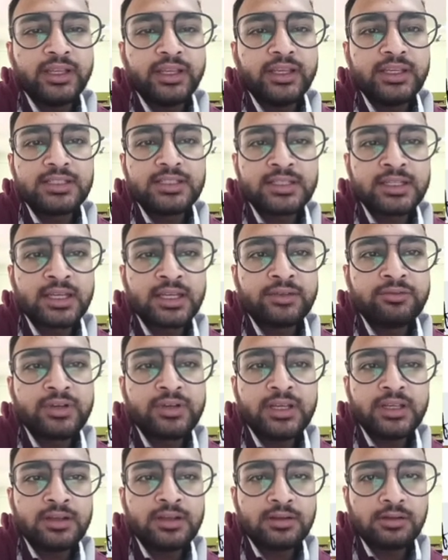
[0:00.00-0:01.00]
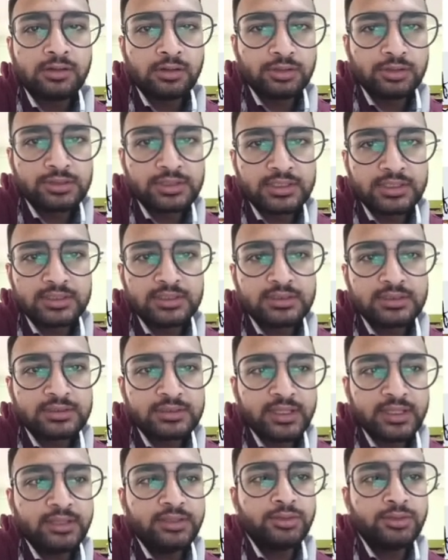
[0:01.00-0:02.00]
each and every clauses.
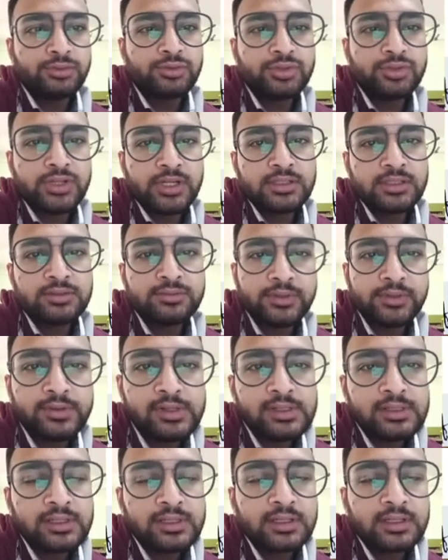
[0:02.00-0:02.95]
Thank you students. We will